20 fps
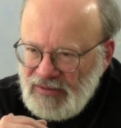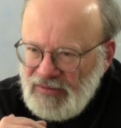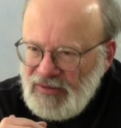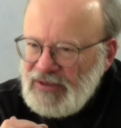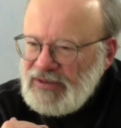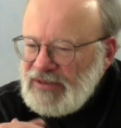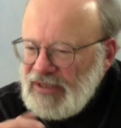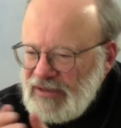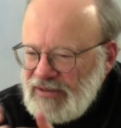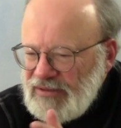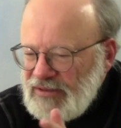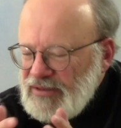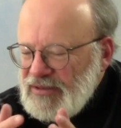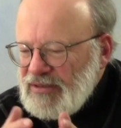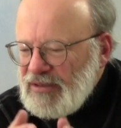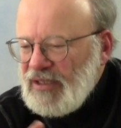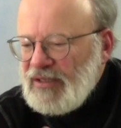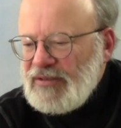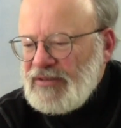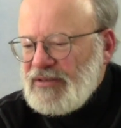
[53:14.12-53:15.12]
Whereas that's
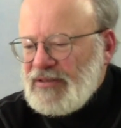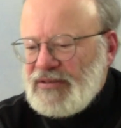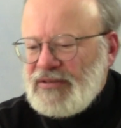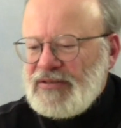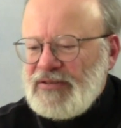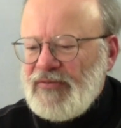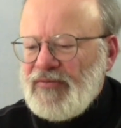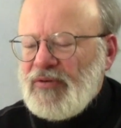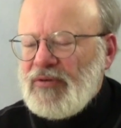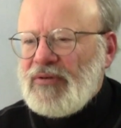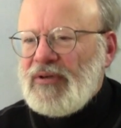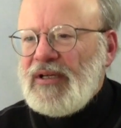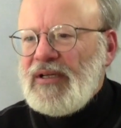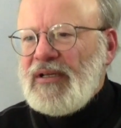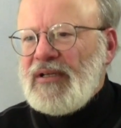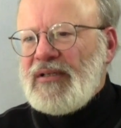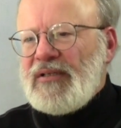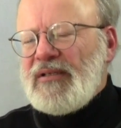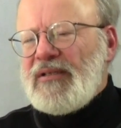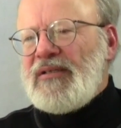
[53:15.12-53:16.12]
just thought as a civil
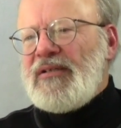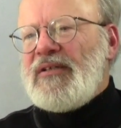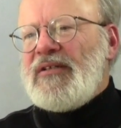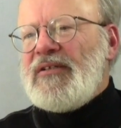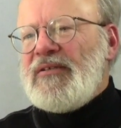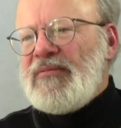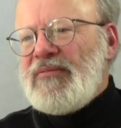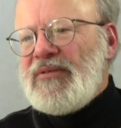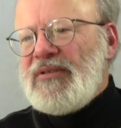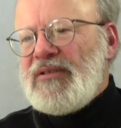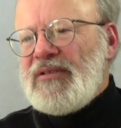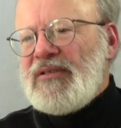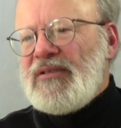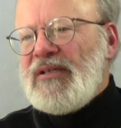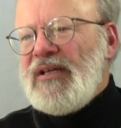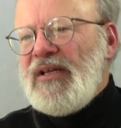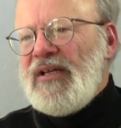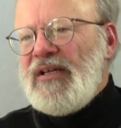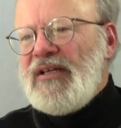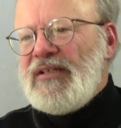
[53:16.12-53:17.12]
right at the time.
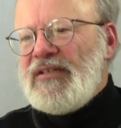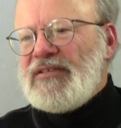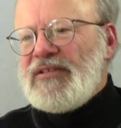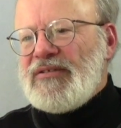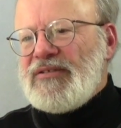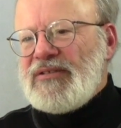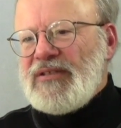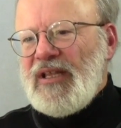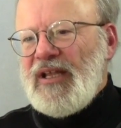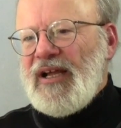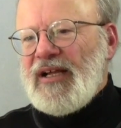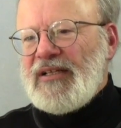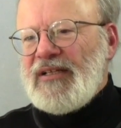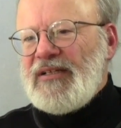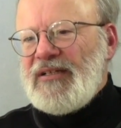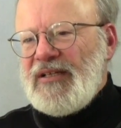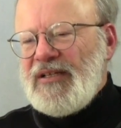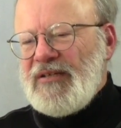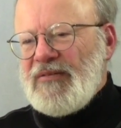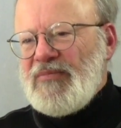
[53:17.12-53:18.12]
Yeah. So it's
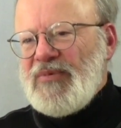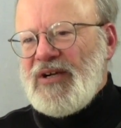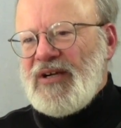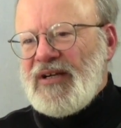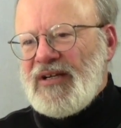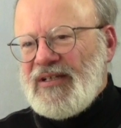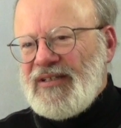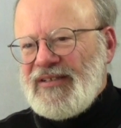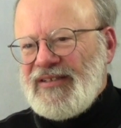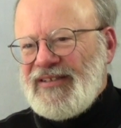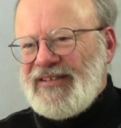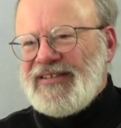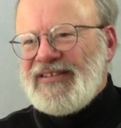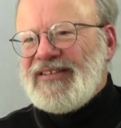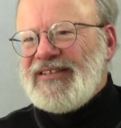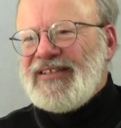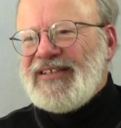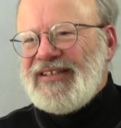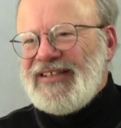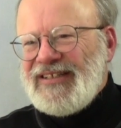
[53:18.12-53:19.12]
locked into the American
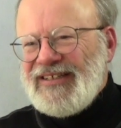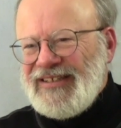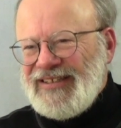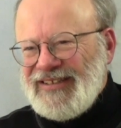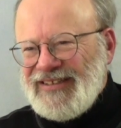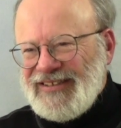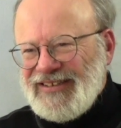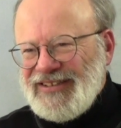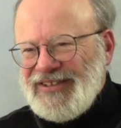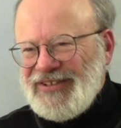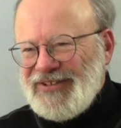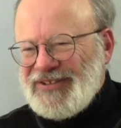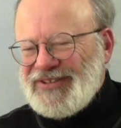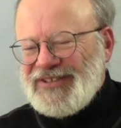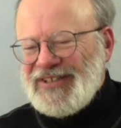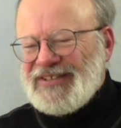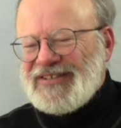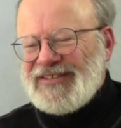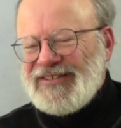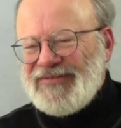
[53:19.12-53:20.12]
legal
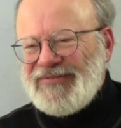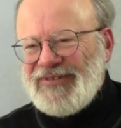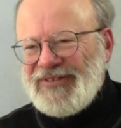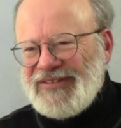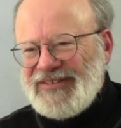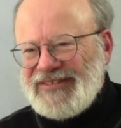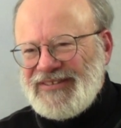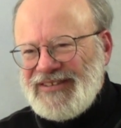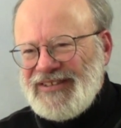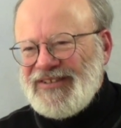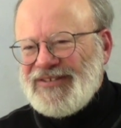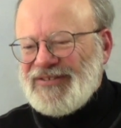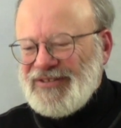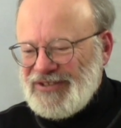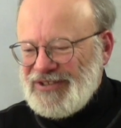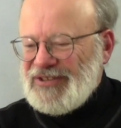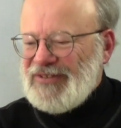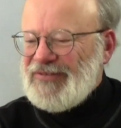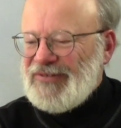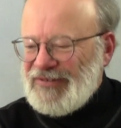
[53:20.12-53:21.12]
system where it's either
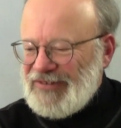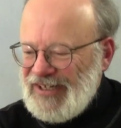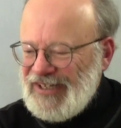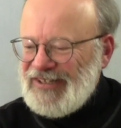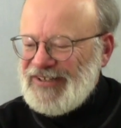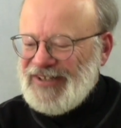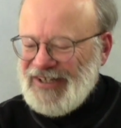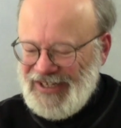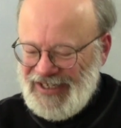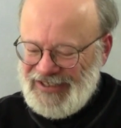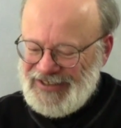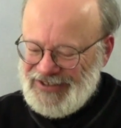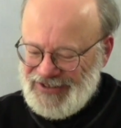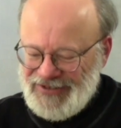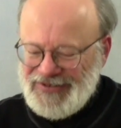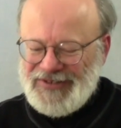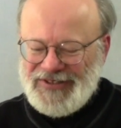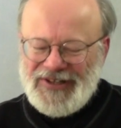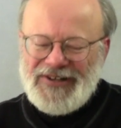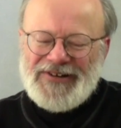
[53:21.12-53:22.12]
a civil right or a
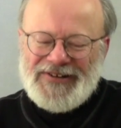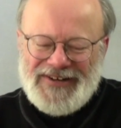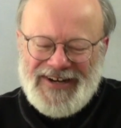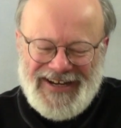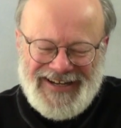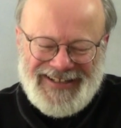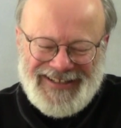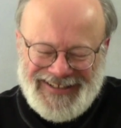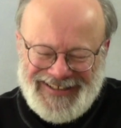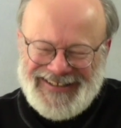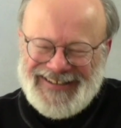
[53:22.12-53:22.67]
constitutional right.